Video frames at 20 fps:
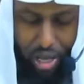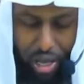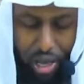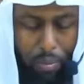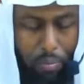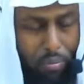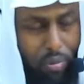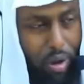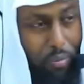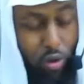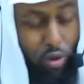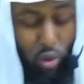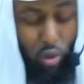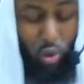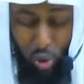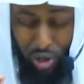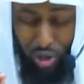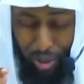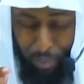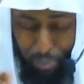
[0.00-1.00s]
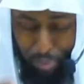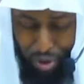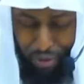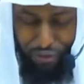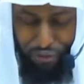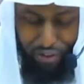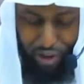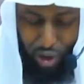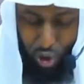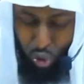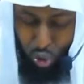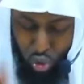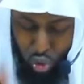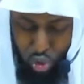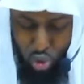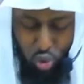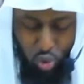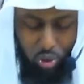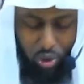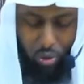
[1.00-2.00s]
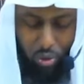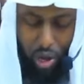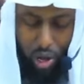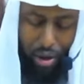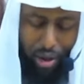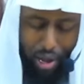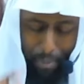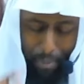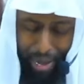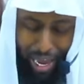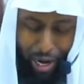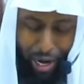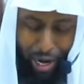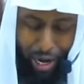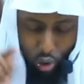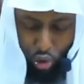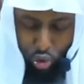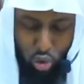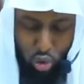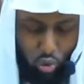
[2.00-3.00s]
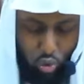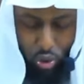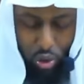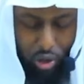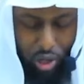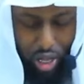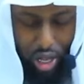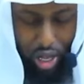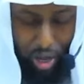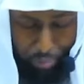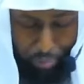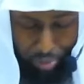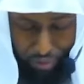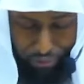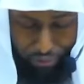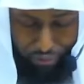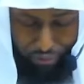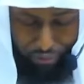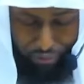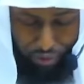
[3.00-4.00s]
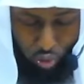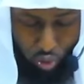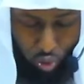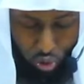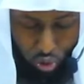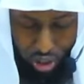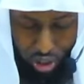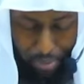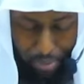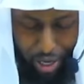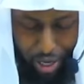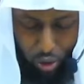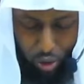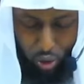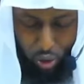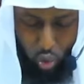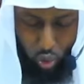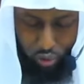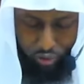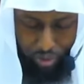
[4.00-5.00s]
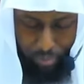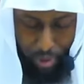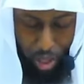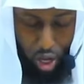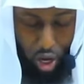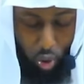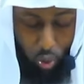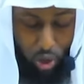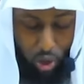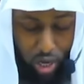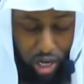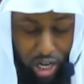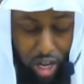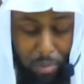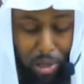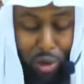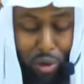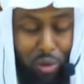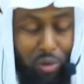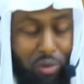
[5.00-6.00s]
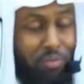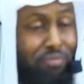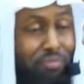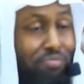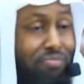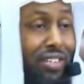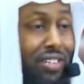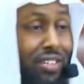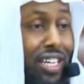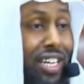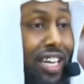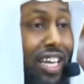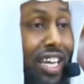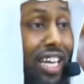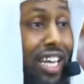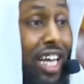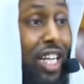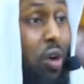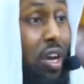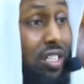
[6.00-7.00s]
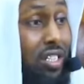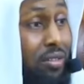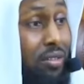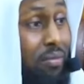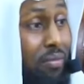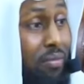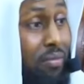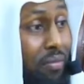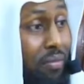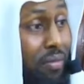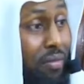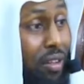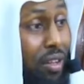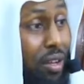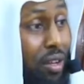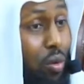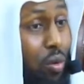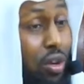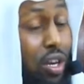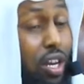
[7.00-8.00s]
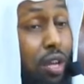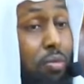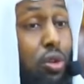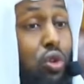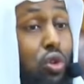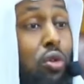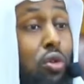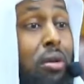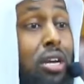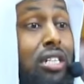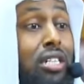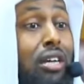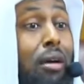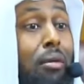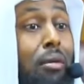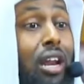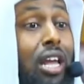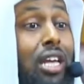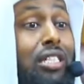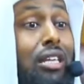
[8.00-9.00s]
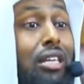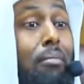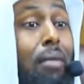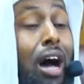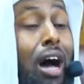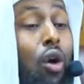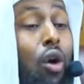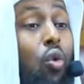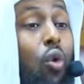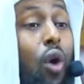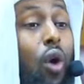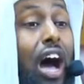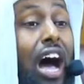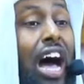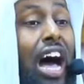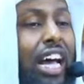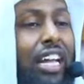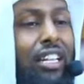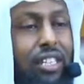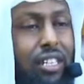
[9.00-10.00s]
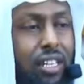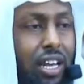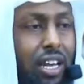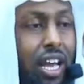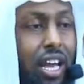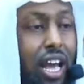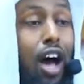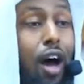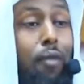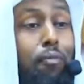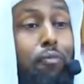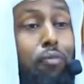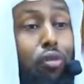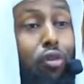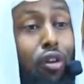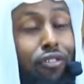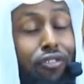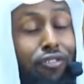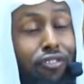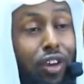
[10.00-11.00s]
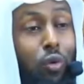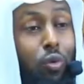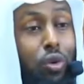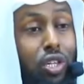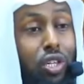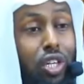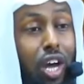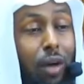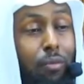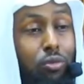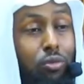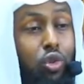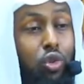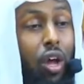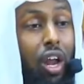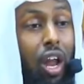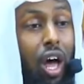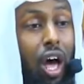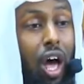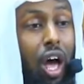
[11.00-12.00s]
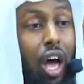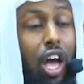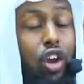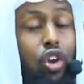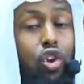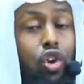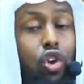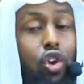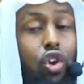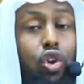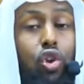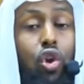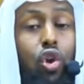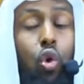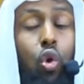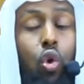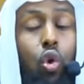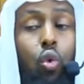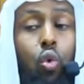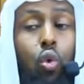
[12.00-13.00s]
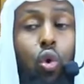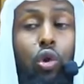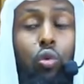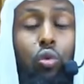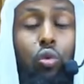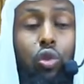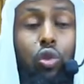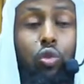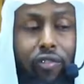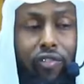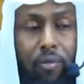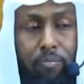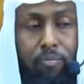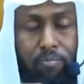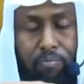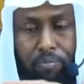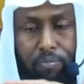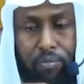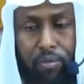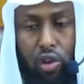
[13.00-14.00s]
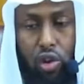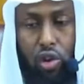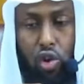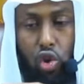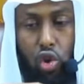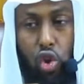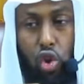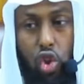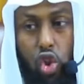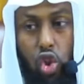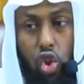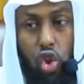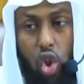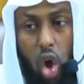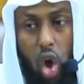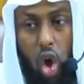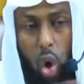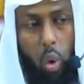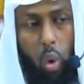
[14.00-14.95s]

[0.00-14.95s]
and not who only a prophet or two will, a, a man or two will, a prophet who only a man or two of him. When Nabiyu, it gets worse. When Nabiyu laysa ma'hu ahad, a prophet would come to Allah and no one was with him. No one